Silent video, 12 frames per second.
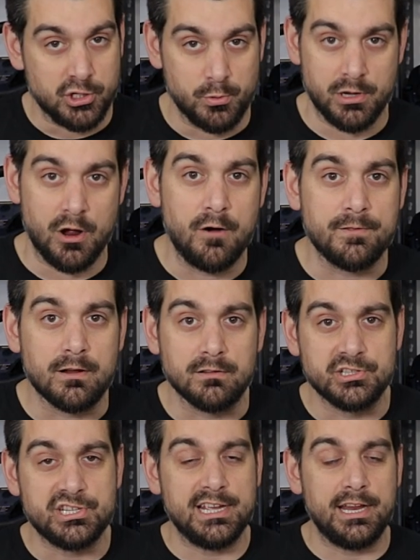do we know if they're
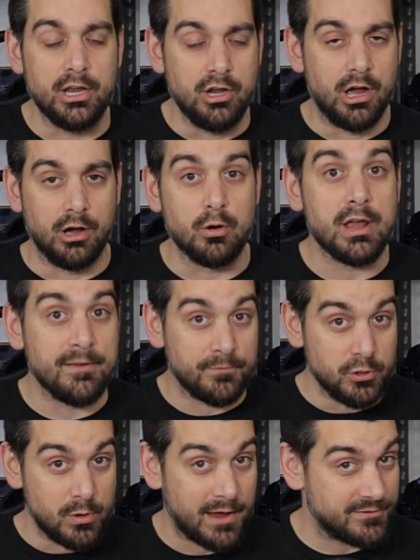legit? No. If
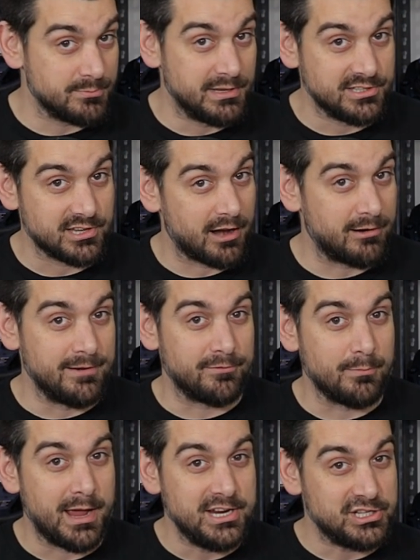you have some insider
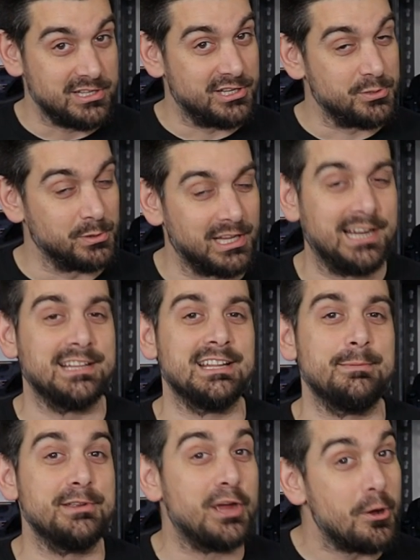information that you would like to
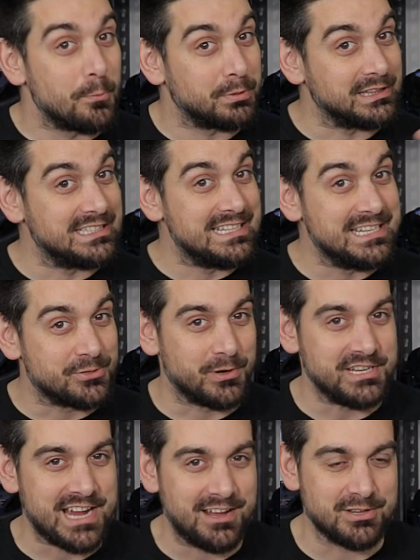let me know, please
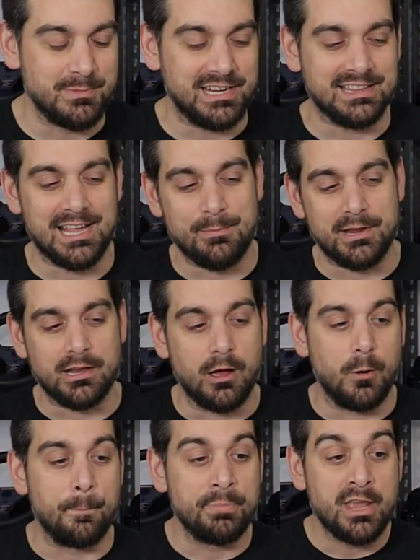reach out to me and let me
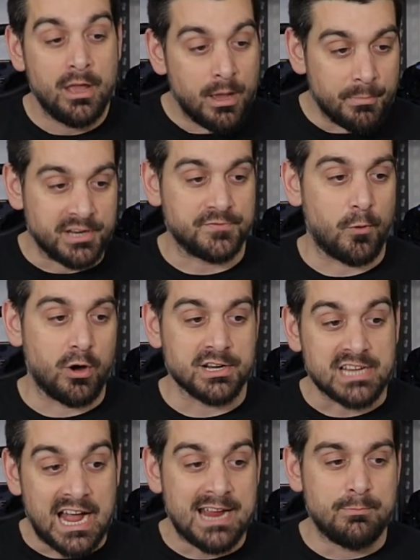know. But as far
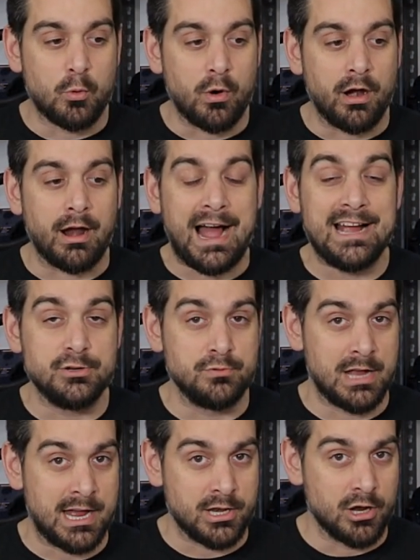as I'm aware, I do
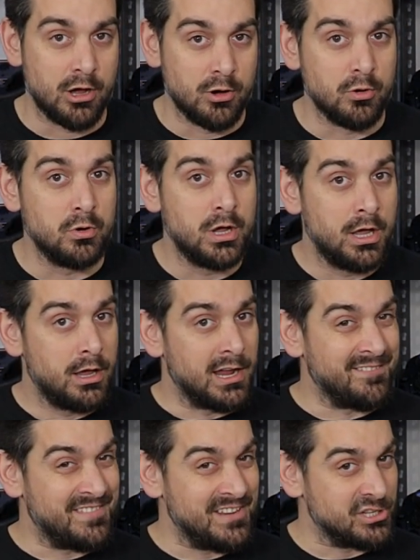not know
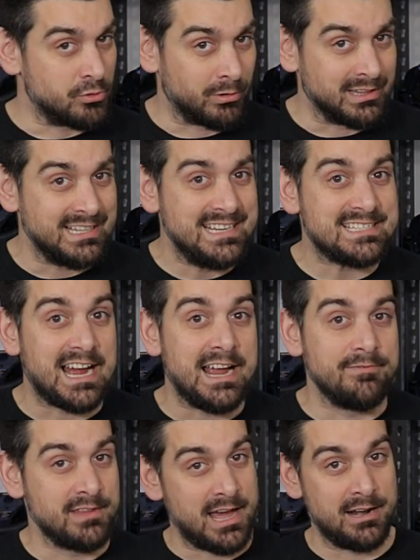if these are released. I
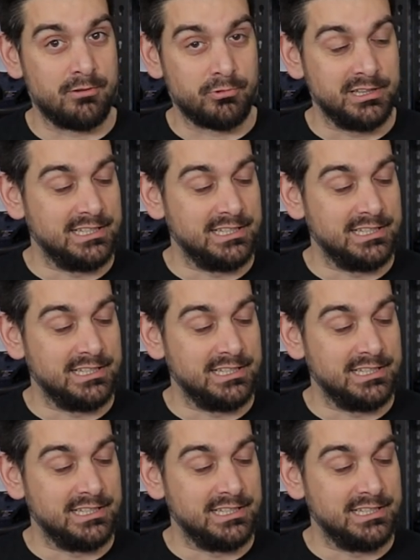have not